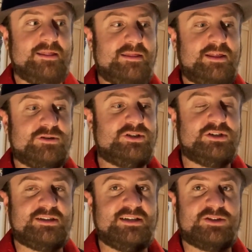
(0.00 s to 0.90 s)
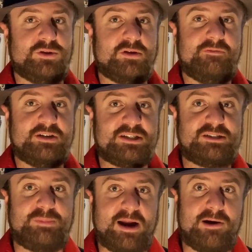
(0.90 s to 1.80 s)
there's just this look of
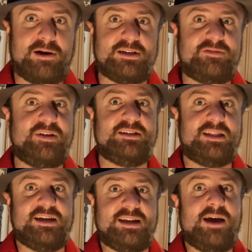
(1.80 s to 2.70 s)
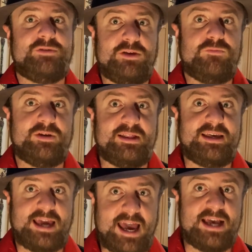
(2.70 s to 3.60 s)
despair on his face. Like, now he
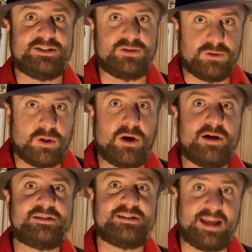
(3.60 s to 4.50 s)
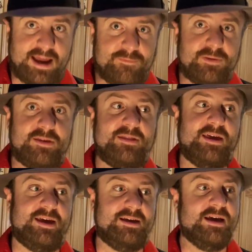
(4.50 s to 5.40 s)
really has lost
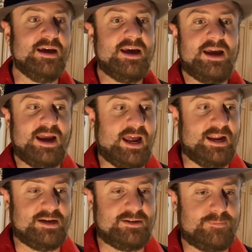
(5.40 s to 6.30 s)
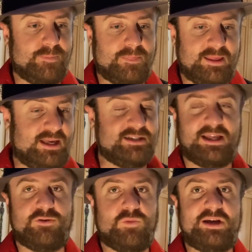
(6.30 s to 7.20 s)
everything. And he's
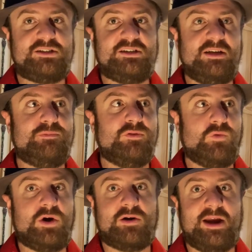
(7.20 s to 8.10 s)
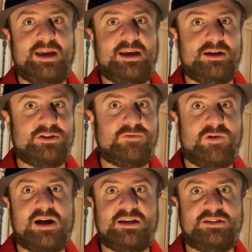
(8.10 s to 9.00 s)
like waist deep in the water, hanging onto the
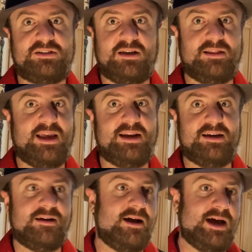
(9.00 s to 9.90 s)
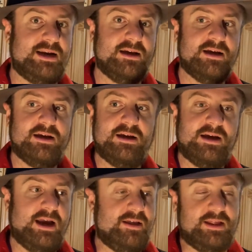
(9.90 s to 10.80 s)
rock his son landed on.
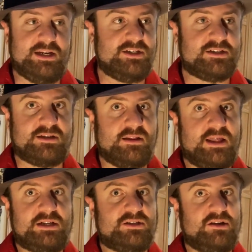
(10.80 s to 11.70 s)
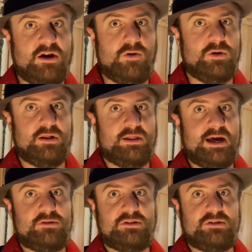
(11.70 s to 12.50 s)
And then he just lets go and allows